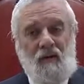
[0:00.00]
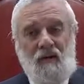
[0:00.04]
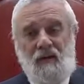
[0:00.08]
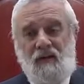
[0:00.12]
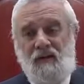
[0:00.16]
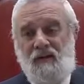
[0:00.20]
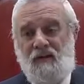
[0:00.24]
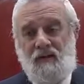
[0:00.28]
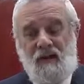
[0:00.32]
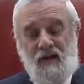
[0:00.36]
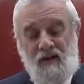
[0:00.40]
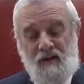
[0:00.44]

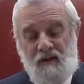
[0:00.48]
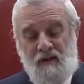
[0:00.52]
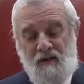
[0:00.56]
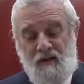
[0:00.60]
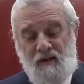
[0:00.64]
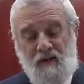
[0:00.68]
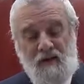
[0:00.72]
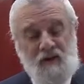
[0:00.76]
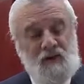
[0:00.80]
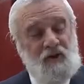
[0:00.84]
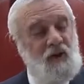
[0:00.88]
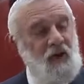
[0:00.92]
Isn't it
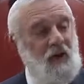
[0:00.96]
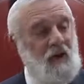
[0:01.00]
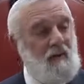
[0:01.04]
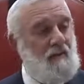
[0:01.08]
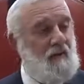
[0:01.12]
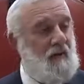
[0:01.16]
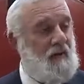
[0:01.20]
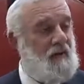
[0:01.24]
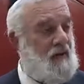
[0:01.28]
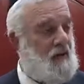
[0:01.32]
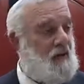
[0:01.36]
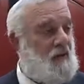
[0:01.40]
a shame
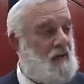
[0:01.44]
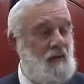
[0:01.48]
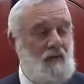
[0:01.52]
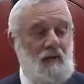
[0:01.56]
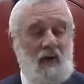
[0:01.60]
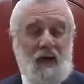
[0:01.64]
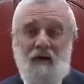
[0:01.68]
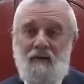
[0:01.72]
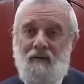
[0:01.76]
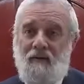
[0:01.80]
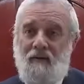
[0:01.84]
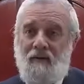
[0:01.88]
that they should
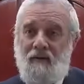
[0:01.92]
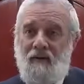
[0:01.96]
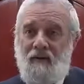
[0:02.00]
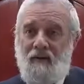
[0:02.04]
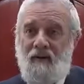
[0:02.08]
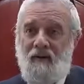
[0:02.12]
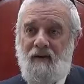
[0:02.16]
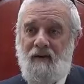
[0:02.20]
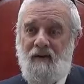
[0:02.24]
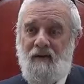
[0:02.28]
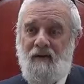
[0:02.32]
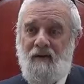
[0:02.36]
not
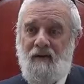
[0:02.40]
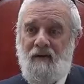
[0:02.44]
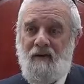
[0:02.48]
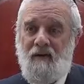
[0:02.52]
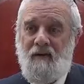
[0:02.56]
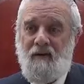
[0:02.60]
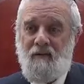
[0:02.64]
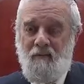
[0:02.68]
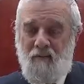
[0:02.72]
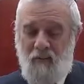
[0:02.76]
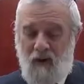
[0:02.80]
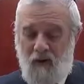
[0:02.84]

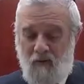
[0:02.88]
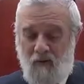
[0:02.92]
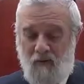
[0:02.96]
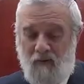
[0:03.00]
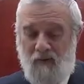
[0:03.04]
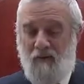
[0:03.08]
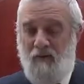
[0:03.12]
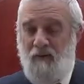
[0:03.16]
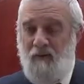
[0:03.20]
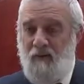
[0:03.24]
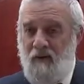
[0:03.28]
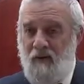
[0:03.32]

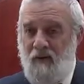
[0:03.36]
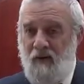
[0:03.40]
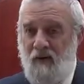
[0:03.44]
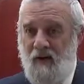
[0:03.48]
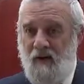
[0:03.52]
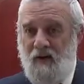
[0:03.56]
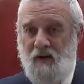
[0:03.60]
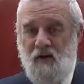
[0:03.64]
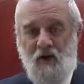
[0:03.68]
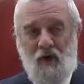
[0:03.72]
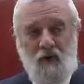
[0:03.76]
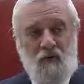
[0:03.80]
merit
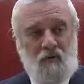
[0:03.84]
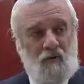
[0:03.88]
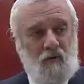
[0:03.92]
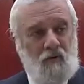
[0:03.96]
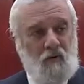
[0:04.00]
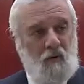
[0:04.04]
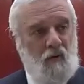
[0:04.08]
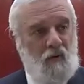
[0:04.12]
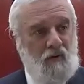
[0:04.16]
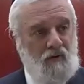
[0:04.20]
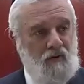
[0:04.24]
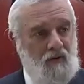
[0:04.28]
a share to
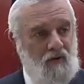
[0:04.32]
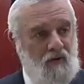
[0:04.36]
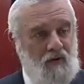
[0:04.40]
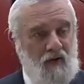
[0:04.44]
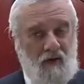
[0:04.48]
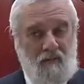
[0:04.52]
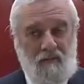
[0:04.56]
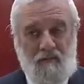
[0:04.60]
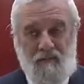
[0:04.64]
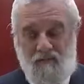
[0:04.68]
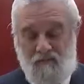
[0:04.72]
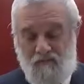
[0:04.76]
the world to
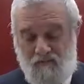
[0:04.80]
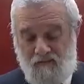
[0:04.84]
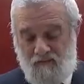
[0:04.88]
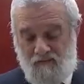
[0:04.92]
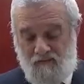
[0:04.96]
come?